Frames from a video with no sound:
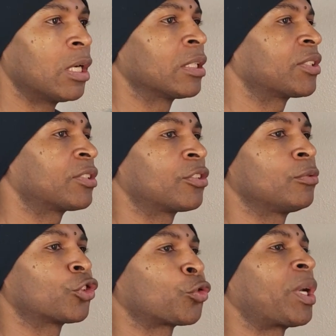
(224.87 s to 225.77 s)
us
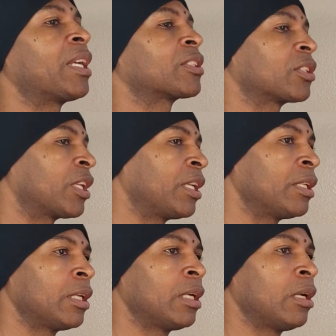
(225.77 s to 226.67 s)
to
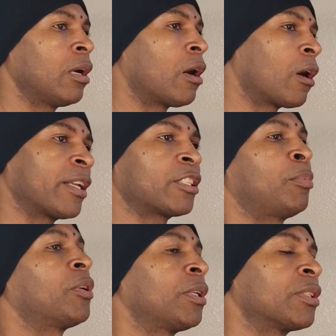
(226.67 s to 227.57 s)
translate our
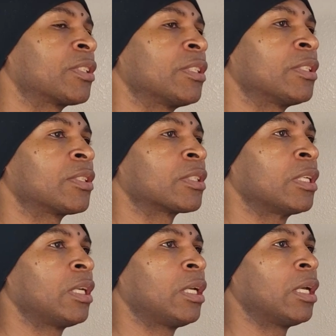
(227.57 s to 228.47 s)
experiences